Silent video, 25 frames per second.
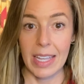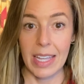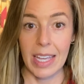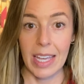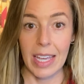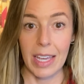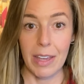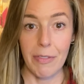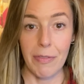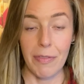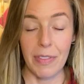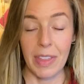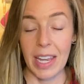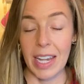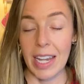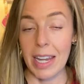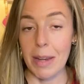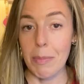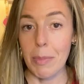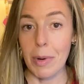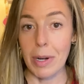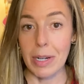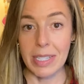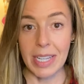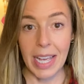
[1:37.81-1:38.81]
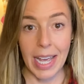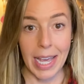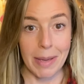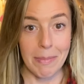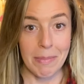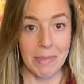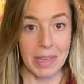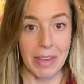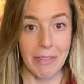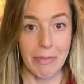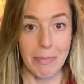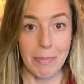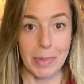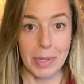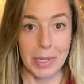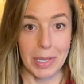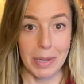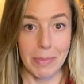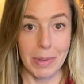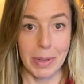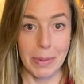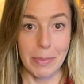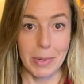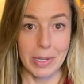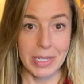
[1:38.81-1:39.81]
If they need more time, give them a little
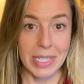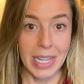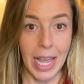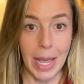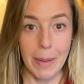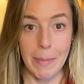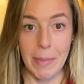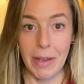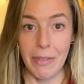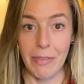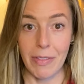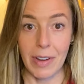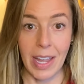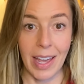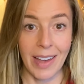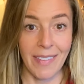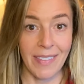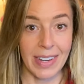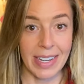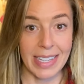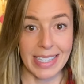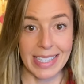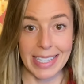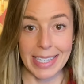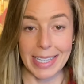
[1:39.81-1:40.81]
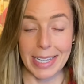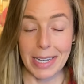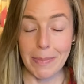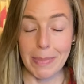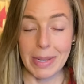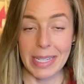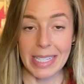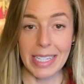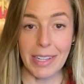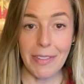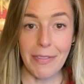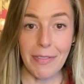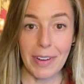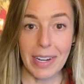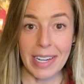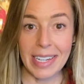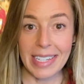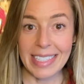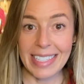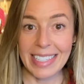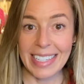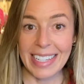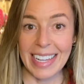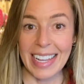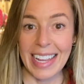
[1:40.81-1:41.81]
bit more time. Every oven is a little bit
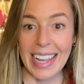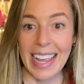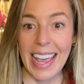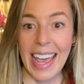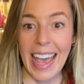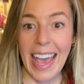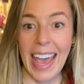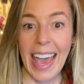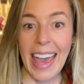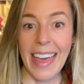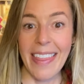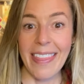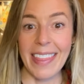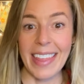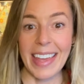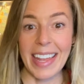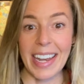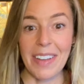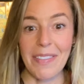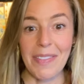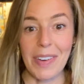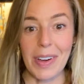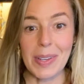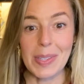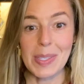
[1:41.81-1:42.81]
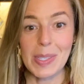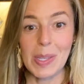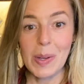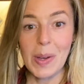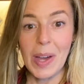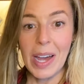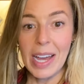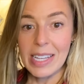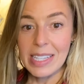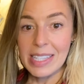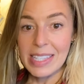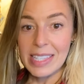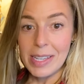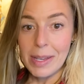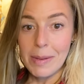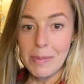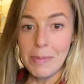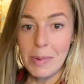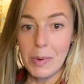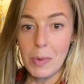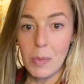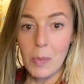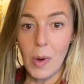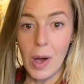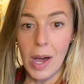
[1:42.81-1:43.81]
different. And then I've also got
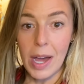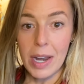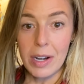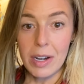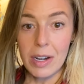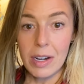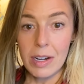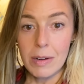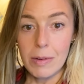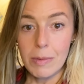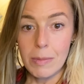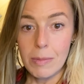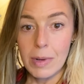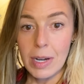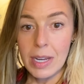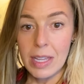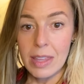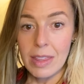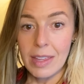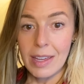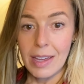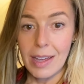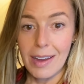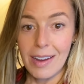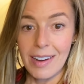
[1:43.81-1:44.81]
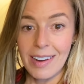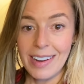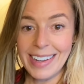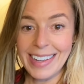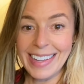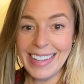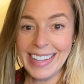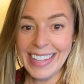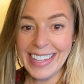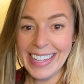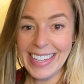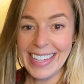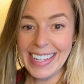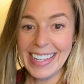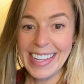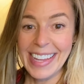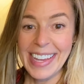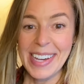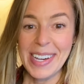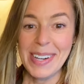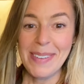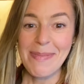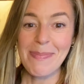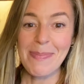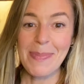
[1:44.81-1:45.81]
some water right there
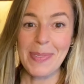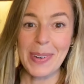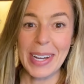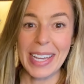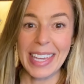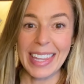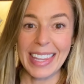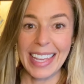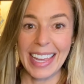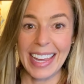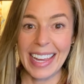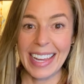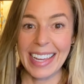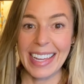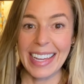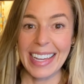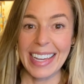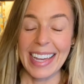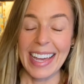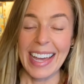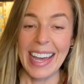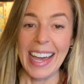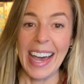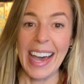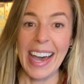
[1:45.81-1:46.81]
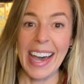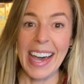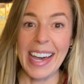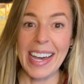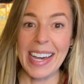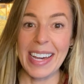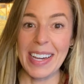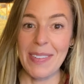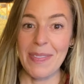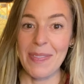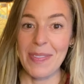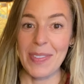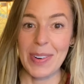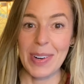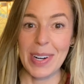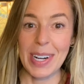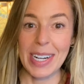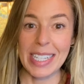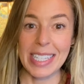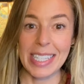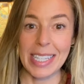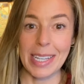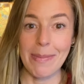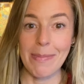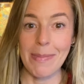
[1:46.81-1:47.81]
boiling for
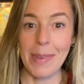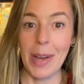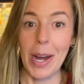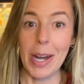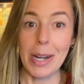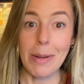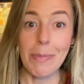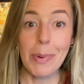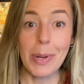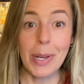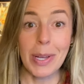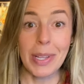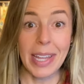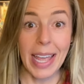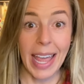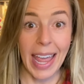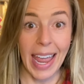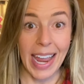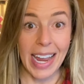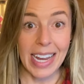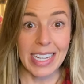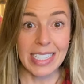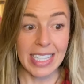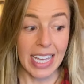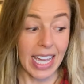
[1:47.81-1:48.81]
some hard-boiled eggs.